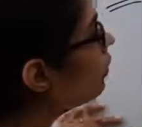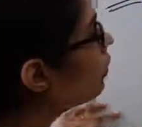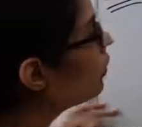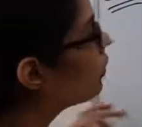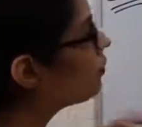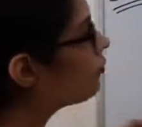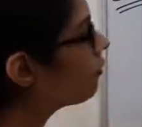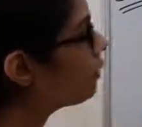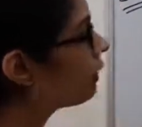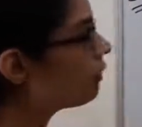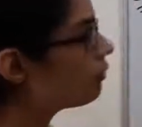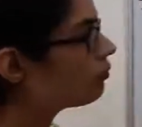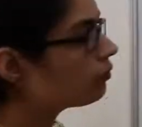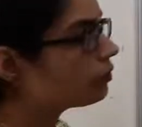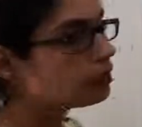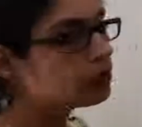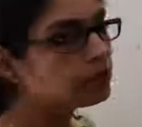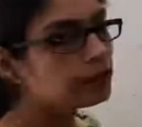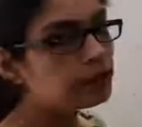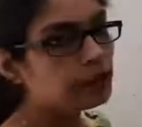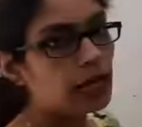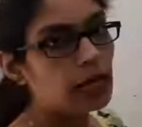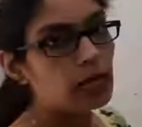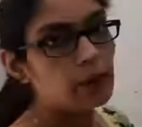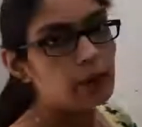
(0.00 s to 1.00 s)
whenever
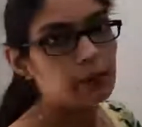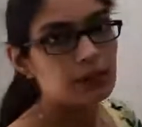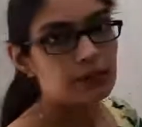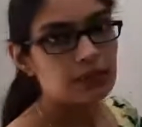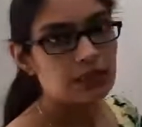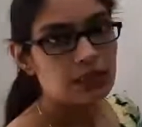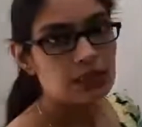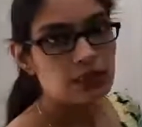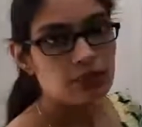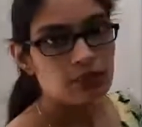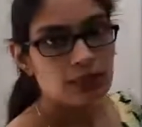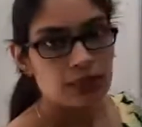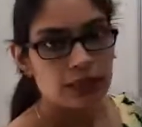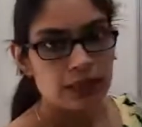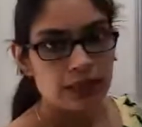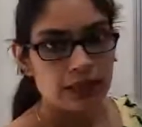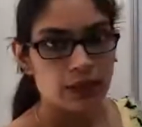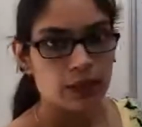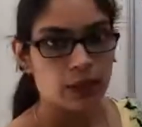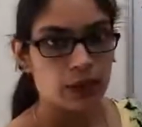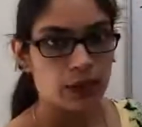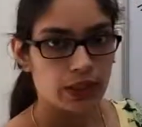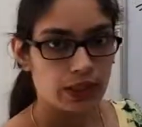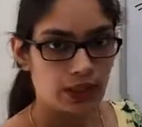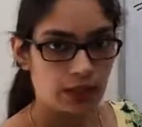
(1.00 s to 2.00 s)
the time is given
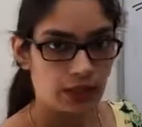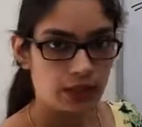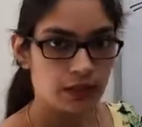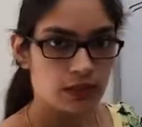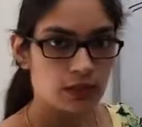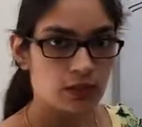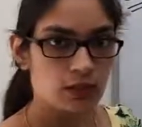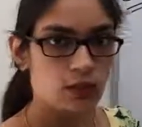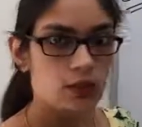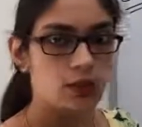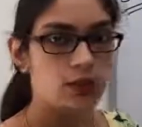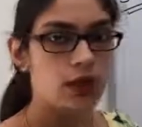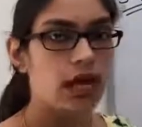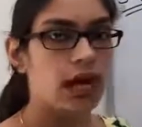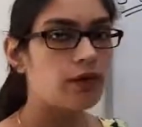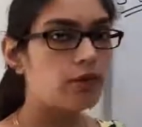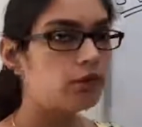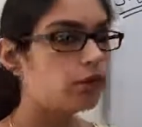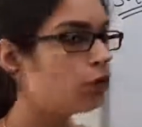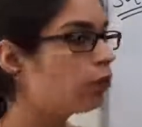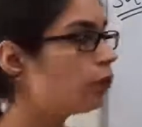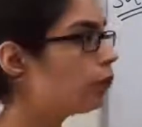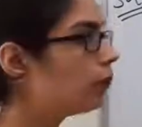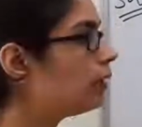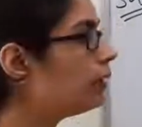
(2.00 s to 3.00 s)
in years, you
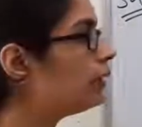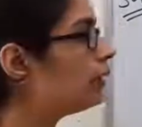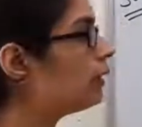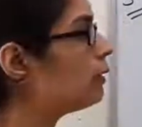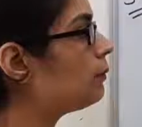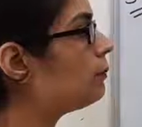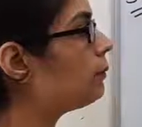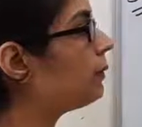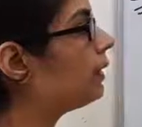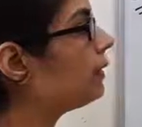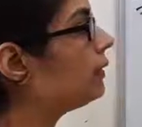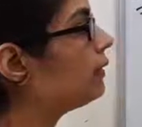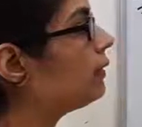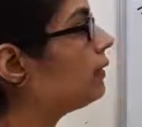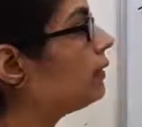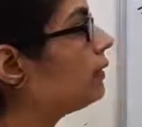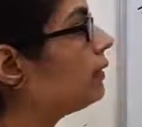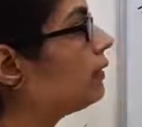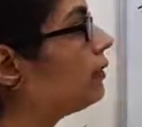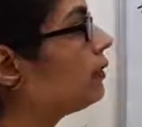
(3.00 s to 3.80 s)
have to multiply the